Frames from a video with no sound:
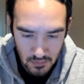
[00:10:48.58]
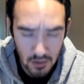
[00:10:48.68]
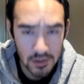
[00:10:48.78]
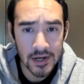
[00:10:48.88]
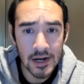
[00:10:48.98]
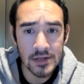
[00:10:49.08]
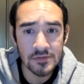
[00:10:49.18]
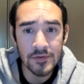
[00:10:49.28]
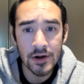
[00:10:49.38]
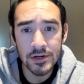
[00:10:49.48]
Okay,
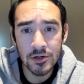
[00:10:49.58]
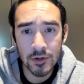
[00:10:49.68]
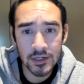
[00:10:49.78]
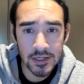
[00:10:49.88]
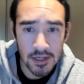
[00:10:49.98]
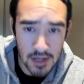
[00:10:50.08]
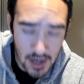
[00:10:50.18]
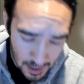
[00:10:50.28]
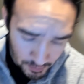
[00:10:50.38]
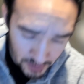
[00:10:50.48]
guys, very quickly,
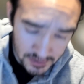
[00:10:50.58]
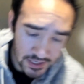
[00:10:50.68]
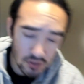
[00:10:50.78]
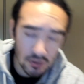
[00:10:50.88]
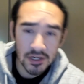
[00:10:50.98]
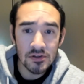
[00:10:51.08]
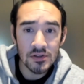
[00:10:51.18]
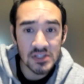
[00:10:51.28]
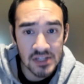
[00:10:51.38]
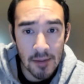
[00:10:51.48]
I'm going to take a look into
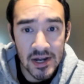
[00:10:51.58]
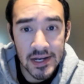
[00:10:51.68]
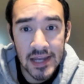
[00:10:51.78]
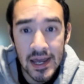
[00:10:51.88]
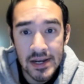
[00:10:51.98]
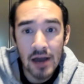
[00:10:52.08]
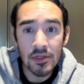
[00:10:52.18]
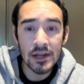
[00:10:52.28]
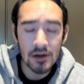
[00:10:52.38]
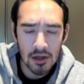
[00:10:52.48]
the summit again now
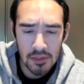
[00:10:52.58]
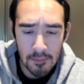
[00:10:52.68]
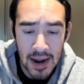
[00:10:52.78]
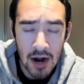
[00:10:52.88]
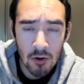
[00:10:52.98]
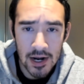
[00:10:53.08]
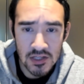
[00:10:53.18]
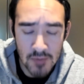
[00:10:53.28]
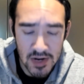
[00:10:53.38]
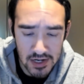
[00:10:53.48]
that the power
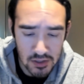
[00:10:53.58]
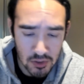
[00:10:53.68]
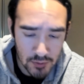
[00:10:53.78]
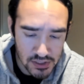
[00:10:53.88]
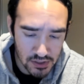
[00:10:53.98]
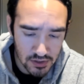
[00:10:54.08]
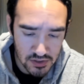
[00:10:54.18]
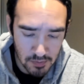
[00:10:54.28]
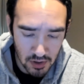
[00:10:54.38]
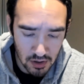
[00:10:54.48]
has been increased on
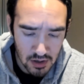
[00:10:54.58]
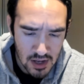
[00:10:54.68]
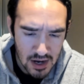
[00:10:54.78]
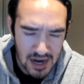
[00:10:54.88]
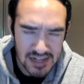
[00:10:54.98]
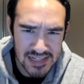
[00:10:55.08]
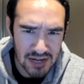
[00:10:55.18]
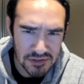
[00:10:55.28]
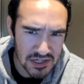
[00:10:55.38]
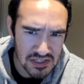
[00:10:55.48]
this ball. I
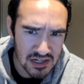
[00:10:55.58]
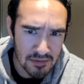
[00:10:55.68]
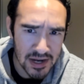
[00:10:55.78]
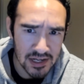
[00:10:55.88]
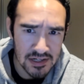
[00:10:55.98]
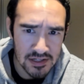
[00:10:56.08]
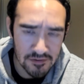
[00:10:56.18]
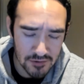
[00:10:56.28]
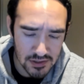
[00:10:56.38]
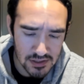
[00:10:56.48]
doubt that it's going to make any
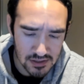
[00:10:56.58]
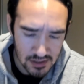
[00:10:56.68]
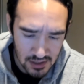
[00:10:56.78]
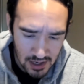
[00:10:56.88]
difference.